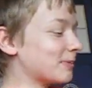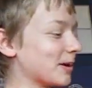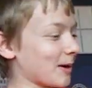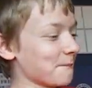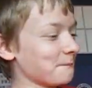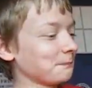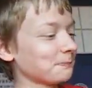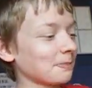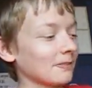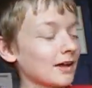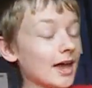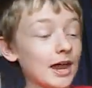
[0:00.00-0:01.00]
But um,
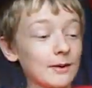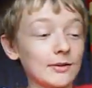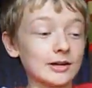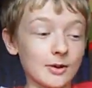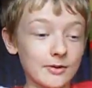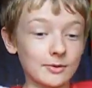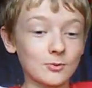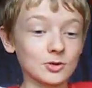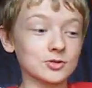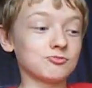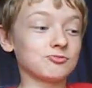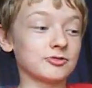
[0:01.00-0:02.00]
anyway, no, it
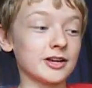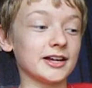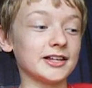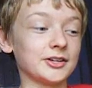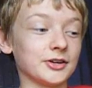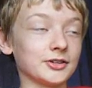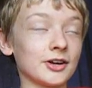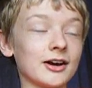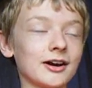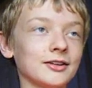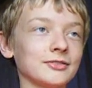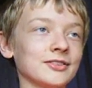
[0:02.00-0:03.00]
was really good.
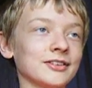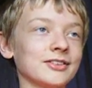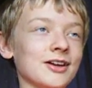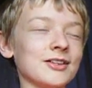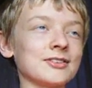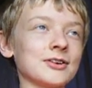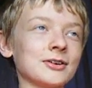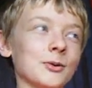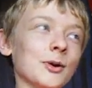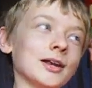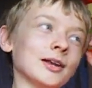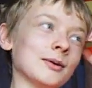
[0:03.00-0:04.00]
I, I, I, I
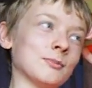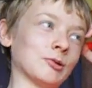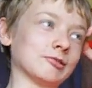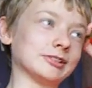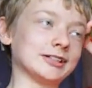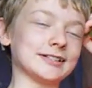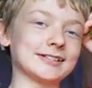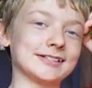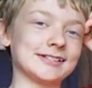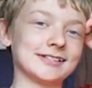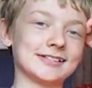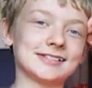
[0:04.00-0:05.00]
quite like
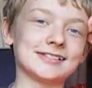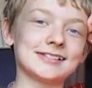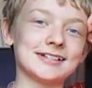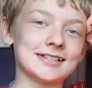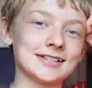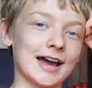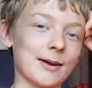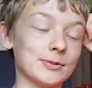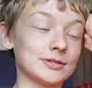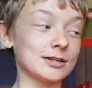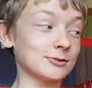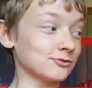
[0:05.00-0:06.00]
Moriarty as it
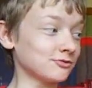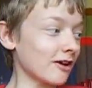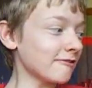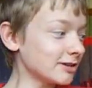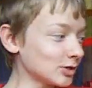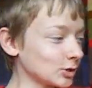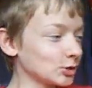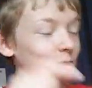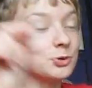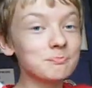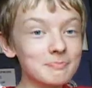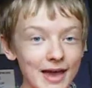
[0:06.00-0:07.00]
happens. It was very good.
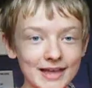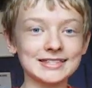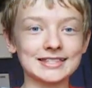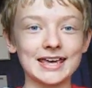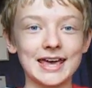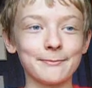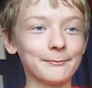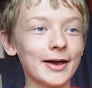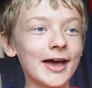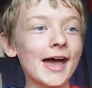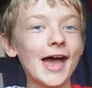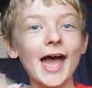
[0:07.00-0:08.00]
You met
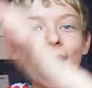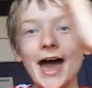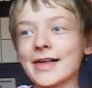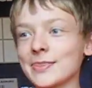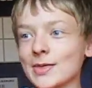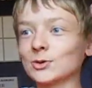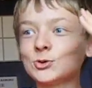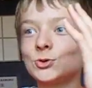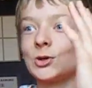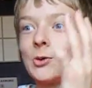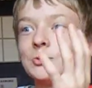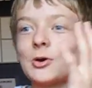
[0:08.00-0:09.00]
him and then
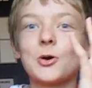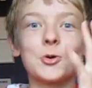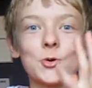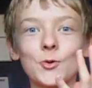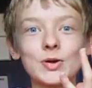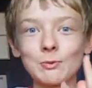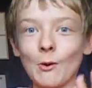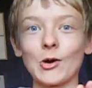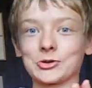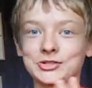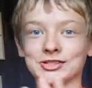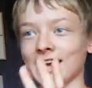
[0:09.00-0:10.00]
you don't know who he
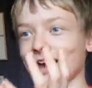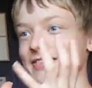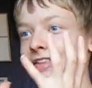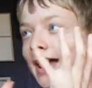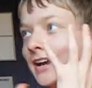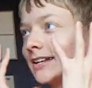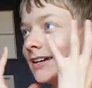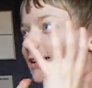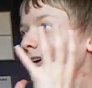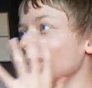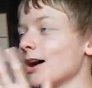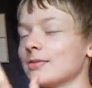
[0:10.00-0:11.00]
was. And then,
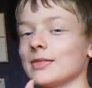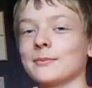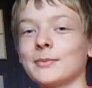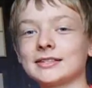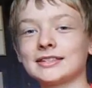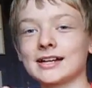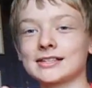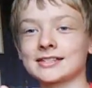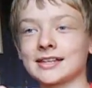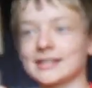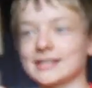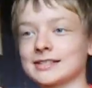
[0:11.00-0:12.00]
and then my dad
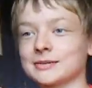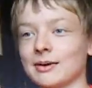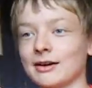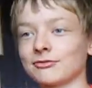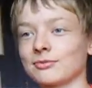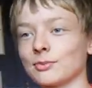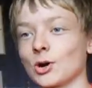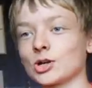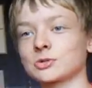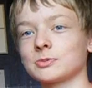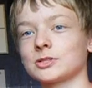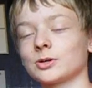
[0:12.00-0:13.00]
said it's the man from the
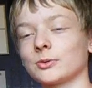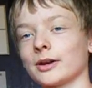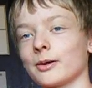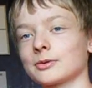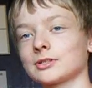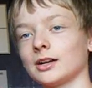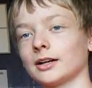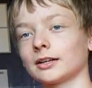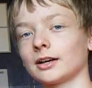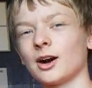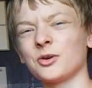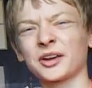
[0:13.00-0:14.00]
hospital and I was
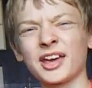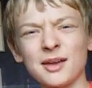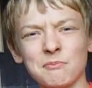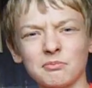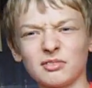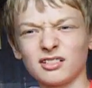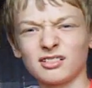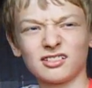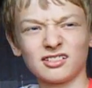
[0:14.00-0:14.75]
like, oh, him?